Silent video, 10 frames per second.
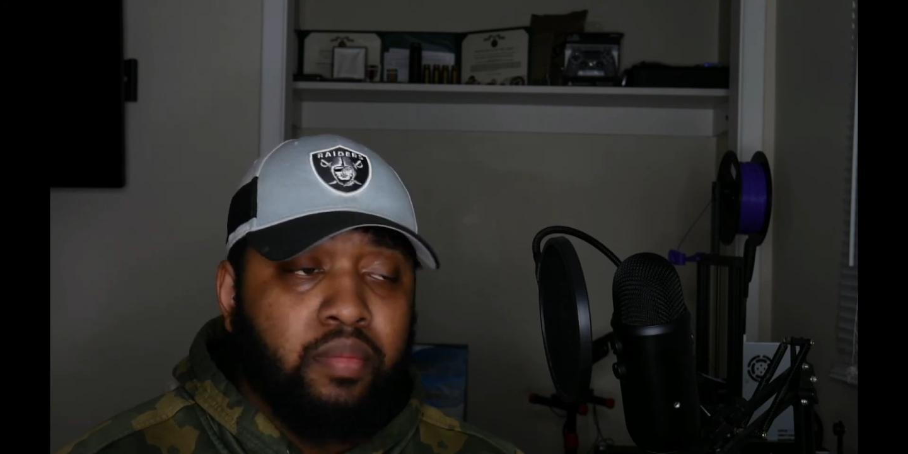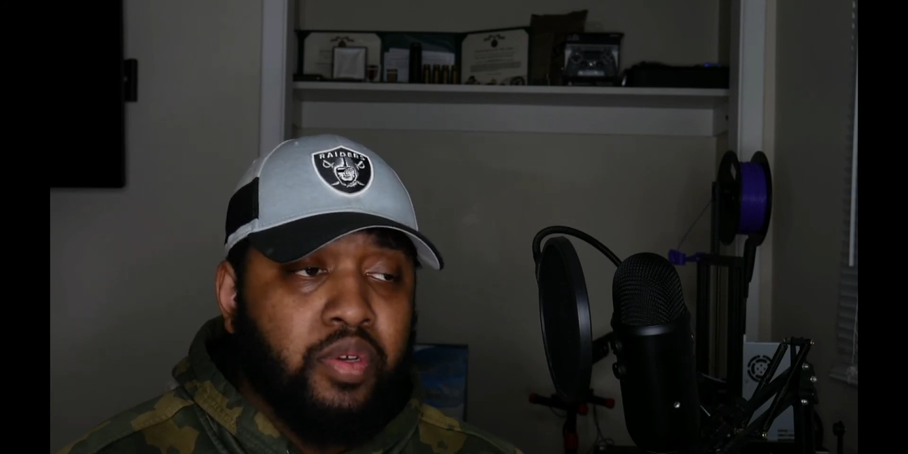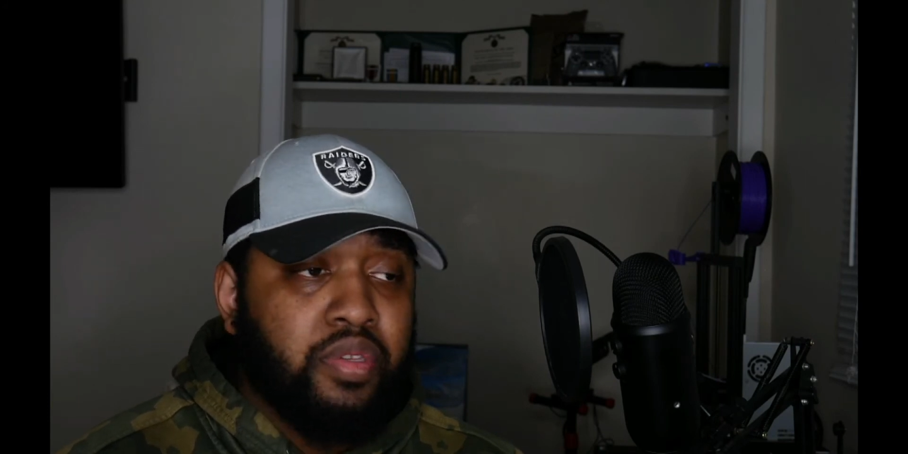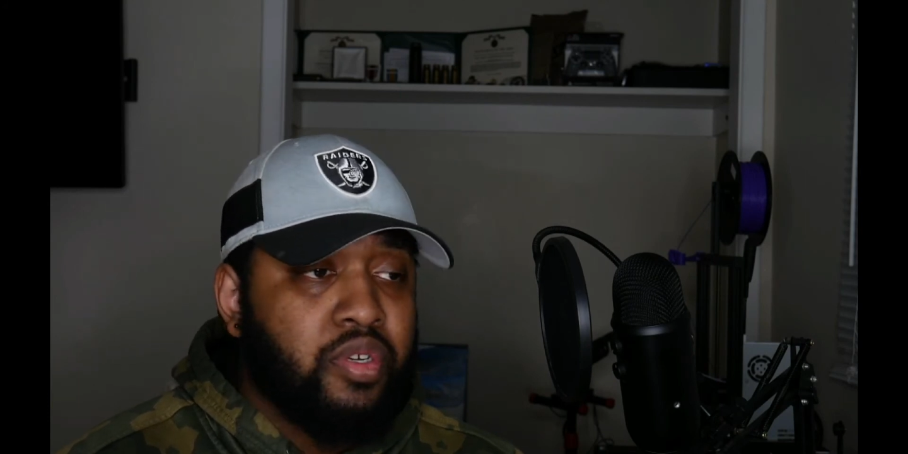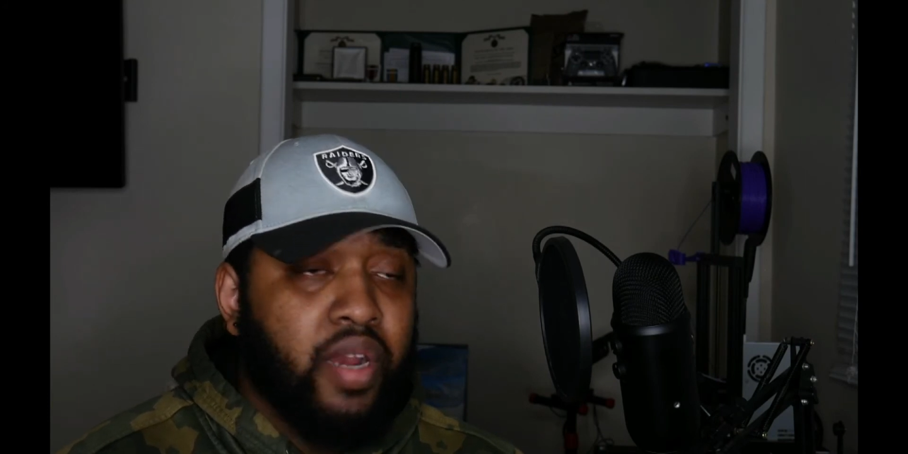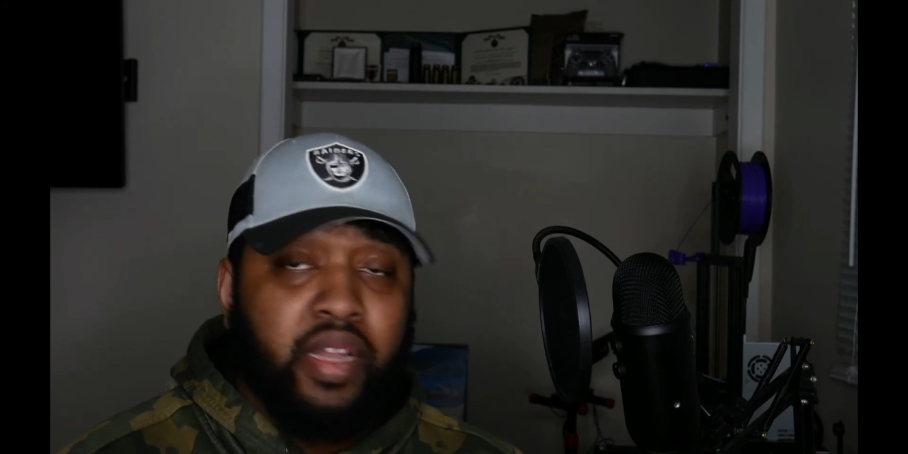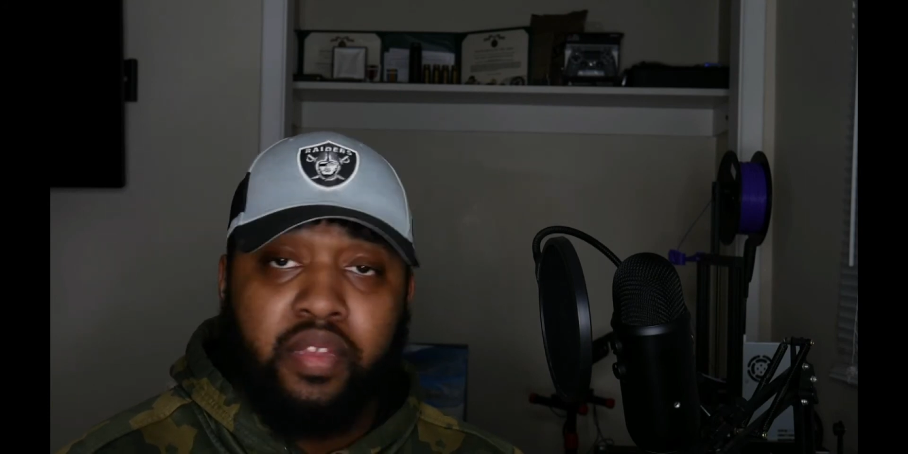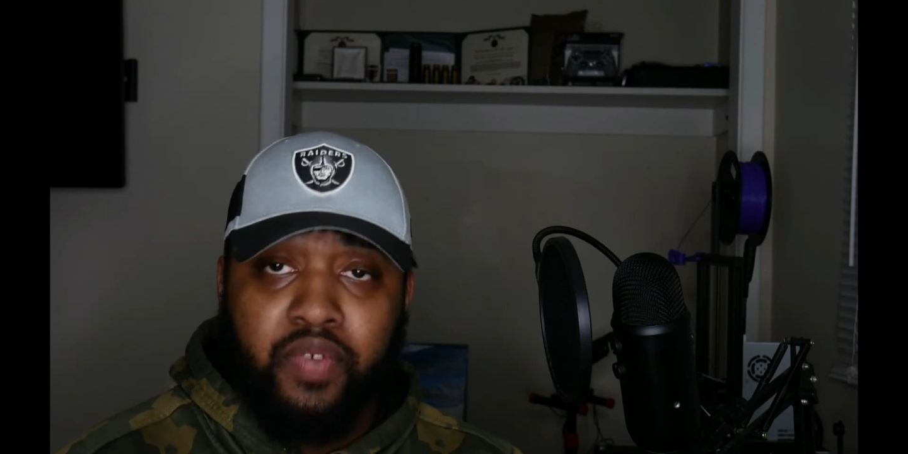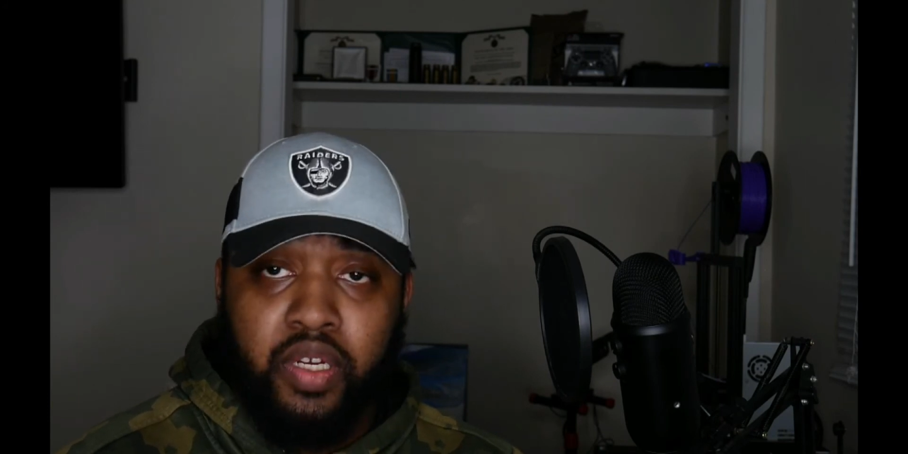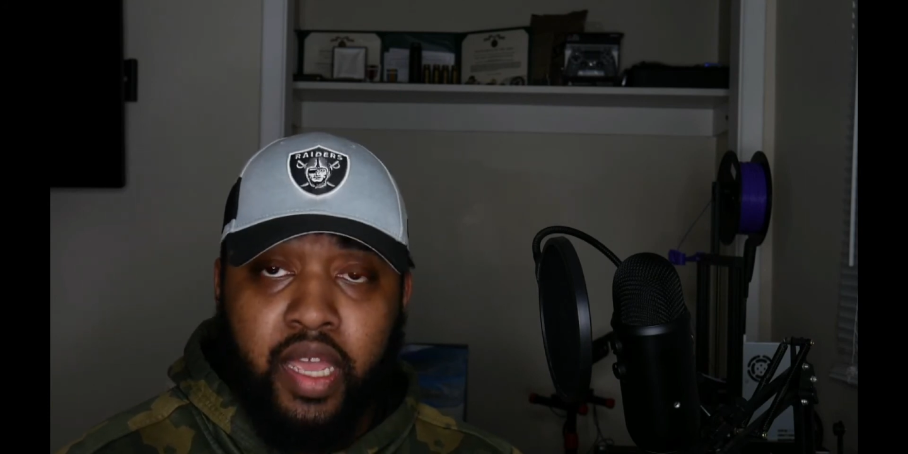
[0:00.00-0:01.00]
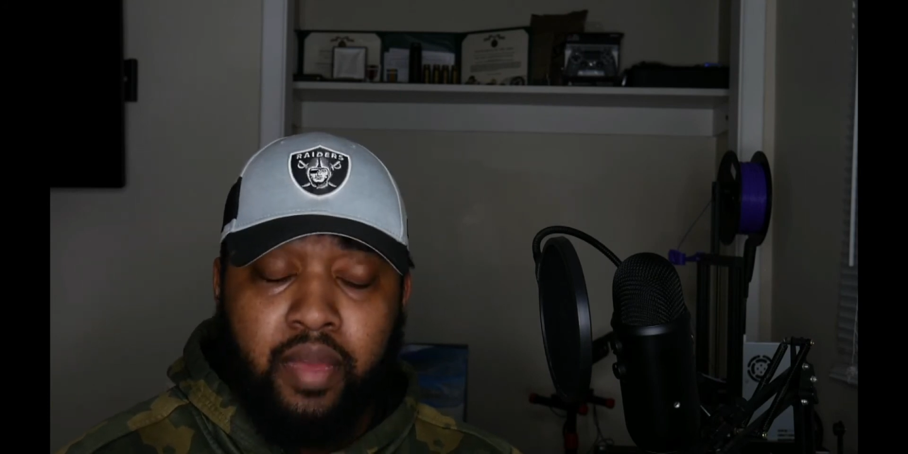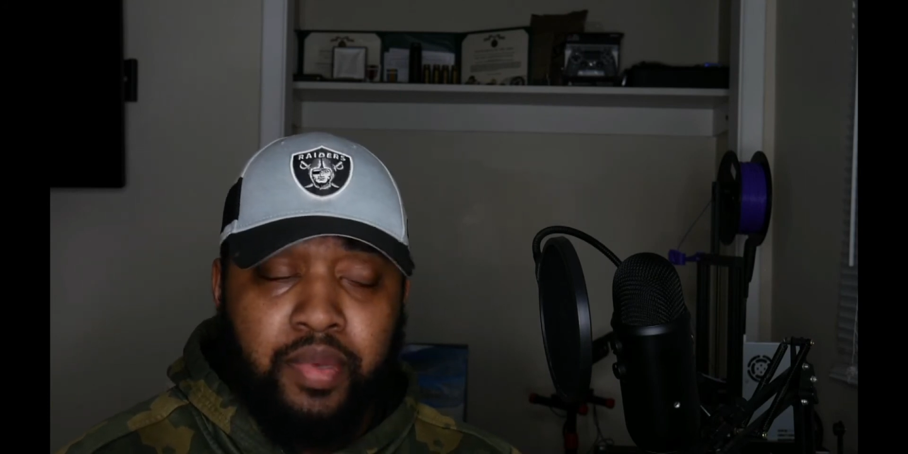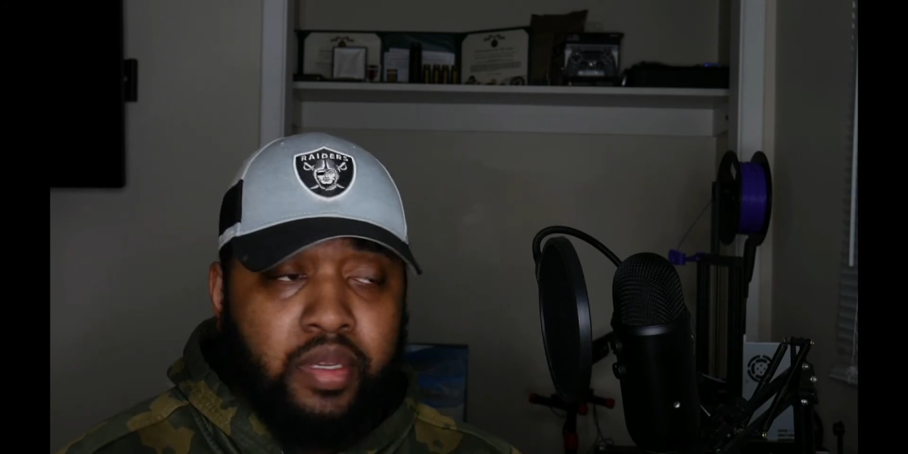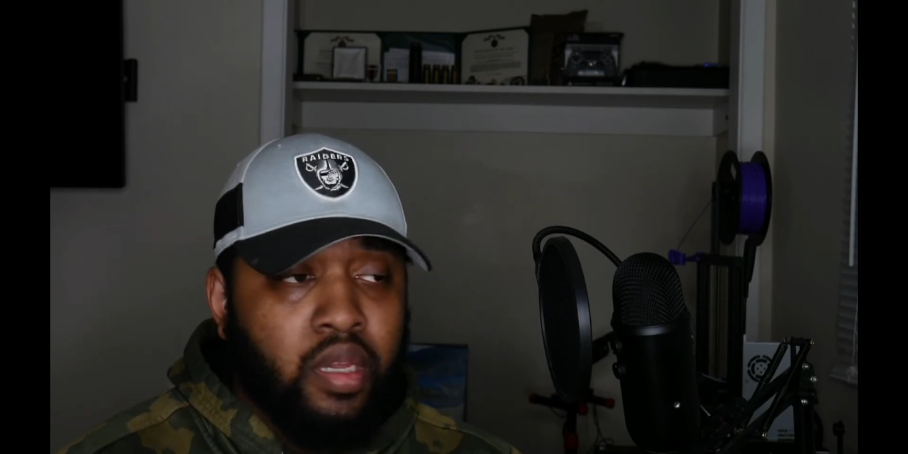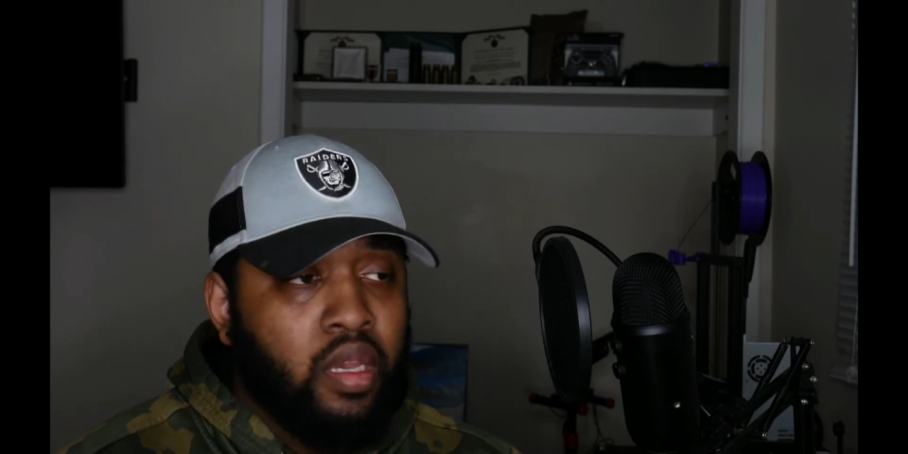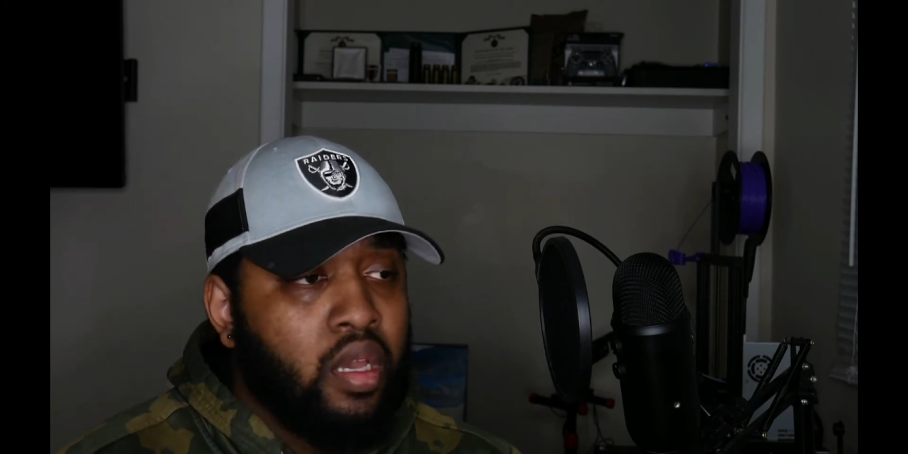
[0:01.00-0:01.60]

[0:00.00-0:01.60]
most attractive on campus.